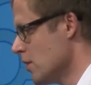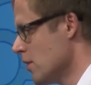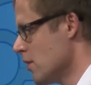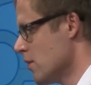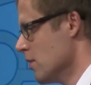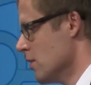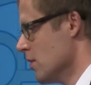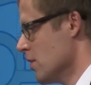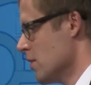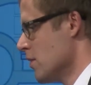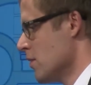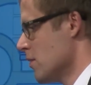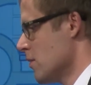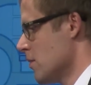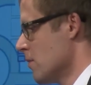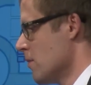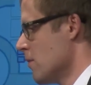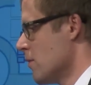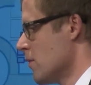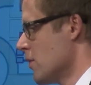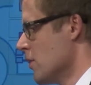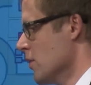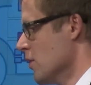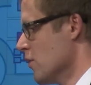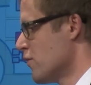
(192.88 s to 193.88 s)

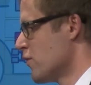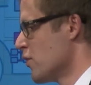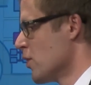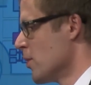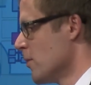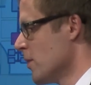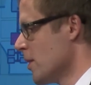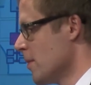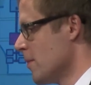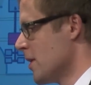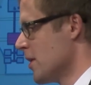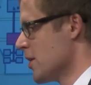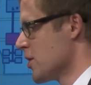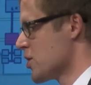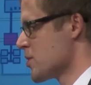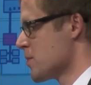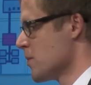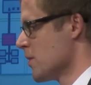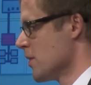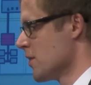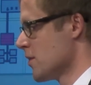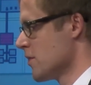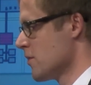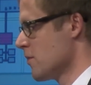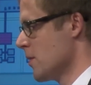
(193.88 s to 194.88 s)
firmware
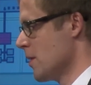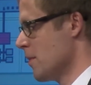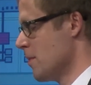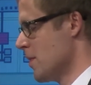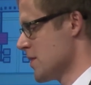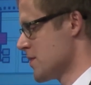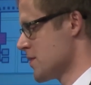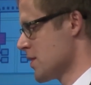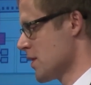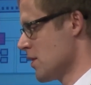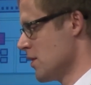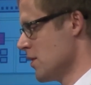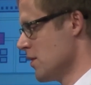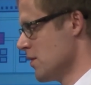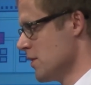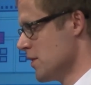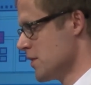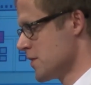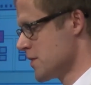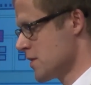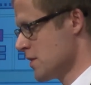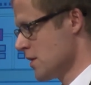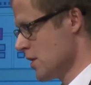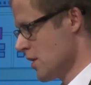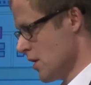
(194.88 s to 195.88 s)
management, where basically
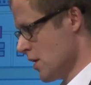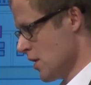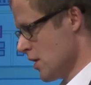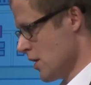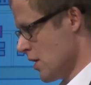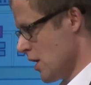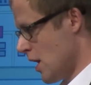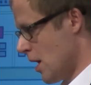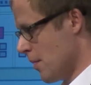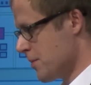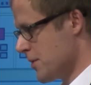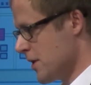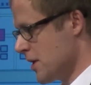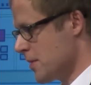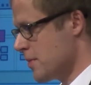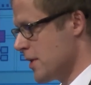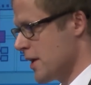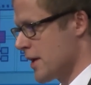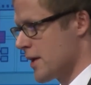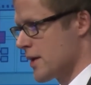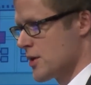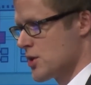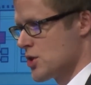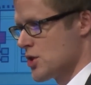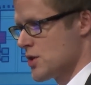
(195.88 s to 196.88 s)
these update
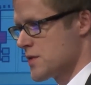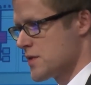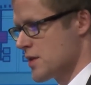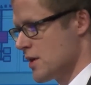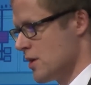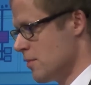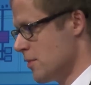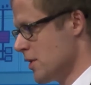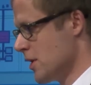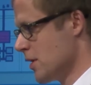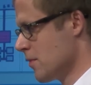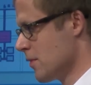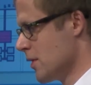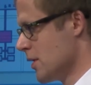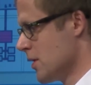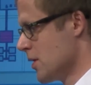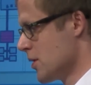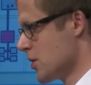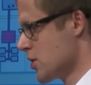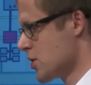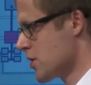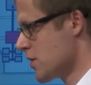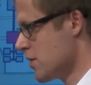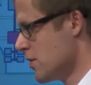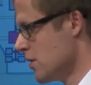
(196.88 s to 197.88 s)
packages are being
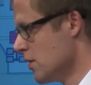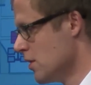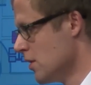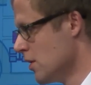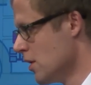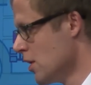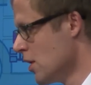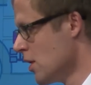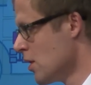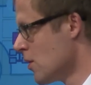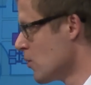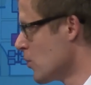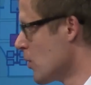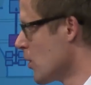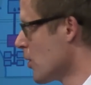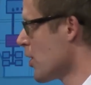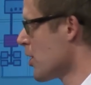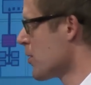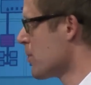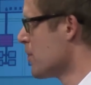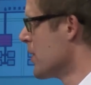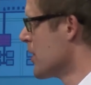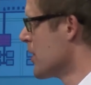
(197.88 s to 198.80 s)
managed, the rollout